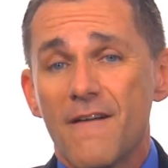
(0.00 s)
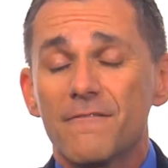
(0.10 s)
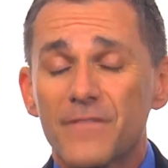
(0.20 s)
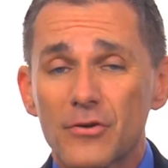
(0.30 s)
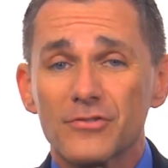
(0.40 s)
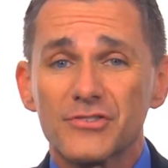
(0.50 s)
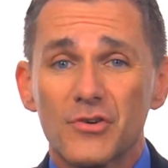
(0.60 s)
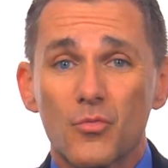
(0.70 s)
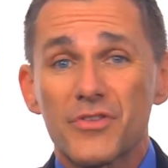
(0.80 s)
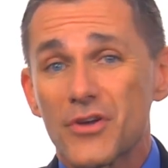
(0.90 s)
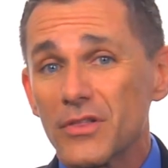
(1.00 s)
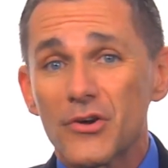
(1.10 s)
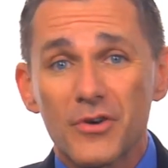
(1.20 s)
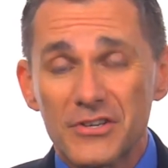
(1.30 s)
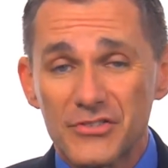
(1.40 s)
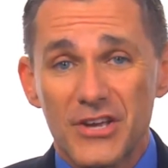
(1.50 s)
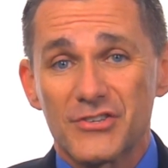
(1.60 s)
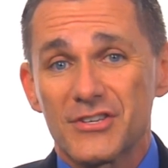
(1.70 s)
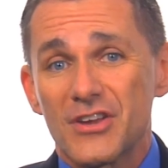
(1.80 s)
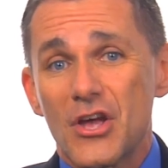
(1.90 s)
First, we're the only
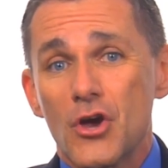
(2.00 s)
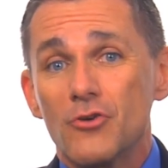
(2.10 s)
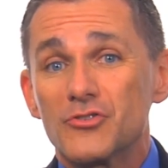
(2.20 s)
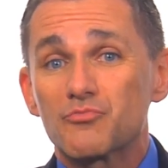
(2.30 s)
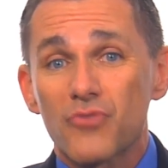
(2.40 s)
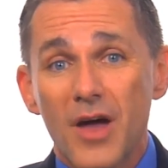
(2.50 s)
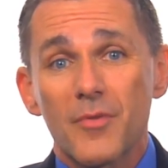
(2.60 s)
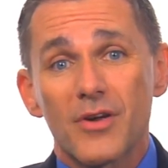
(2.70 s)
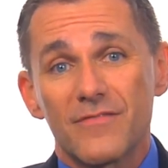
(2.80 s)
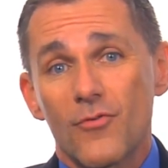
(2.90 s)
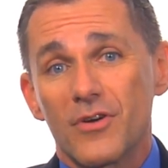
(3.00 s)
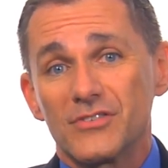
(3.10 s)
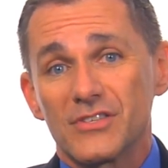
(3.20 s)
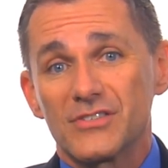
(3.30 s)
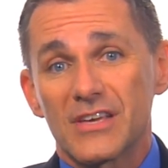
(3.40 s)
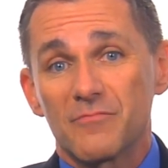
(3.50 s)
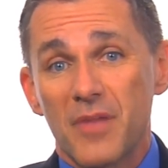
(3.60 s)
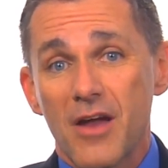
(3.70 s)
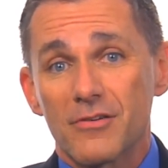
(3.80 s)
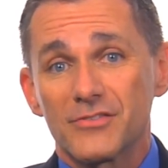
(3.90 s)
organization whose primary voice is that of
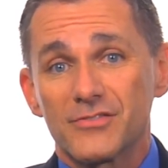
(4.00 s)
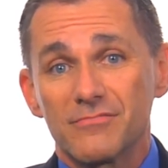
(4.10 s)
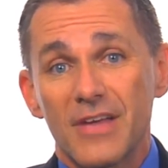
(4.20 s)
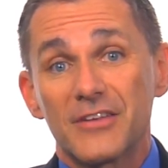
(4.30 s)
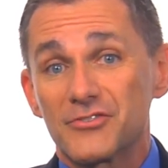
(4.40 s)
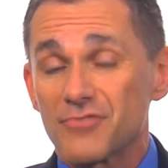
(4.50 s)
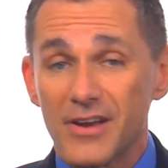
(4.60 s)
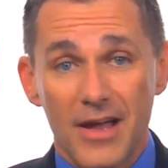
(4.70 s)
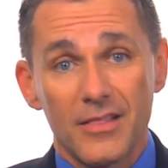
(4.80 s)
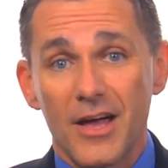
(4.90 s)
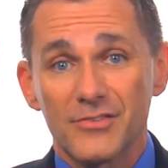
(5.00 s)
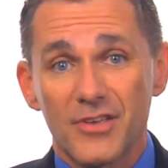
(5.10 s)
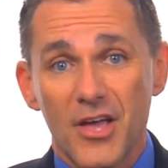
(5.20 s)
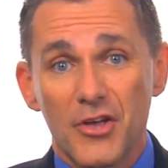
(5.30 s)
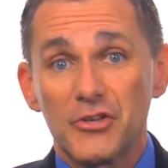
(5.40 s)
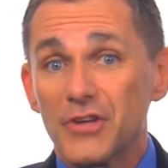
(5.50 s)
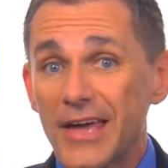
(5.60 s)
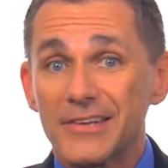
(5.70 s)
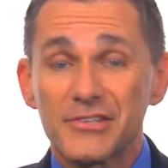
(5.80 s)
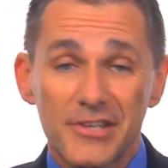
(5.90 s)
parents and straight allies,
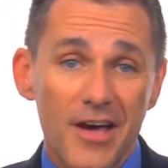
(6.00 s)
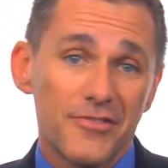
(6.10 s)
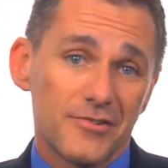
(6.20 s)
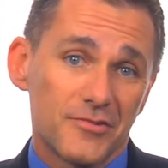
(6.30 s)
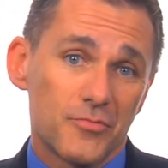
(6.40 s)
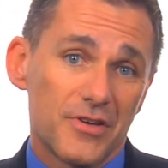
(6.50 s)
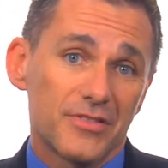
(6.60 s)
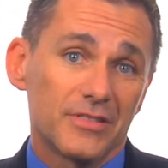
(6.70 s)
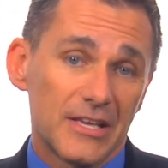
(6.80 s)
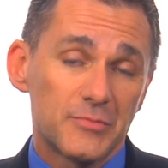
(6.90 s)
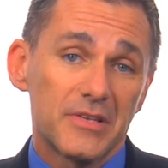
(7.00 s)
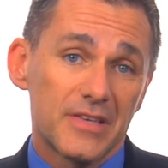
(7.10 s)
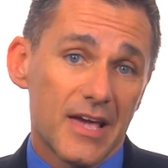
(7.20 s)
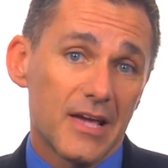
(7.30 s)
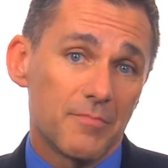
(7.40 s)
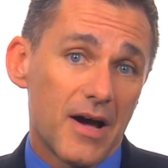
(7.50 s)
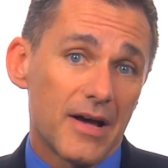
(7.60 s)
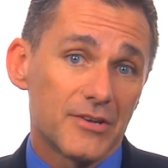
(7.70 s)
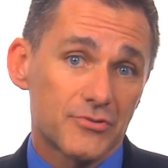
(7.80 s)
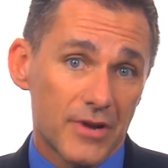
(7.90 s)
united together with lesbian, gay,
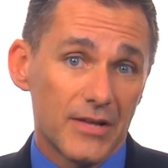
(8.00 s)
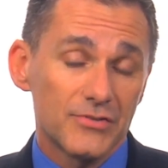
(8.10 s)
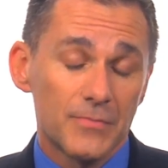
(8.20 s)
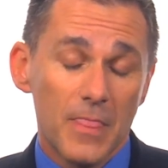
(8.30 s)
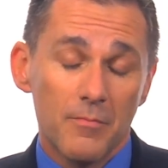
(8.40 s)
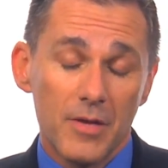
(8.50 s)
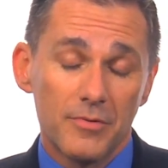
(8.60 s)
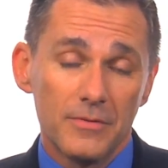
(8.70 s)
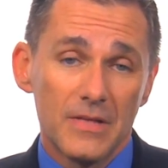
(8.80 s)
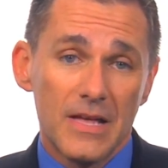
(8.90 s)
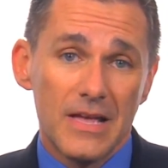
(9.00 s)
bi, and trans people.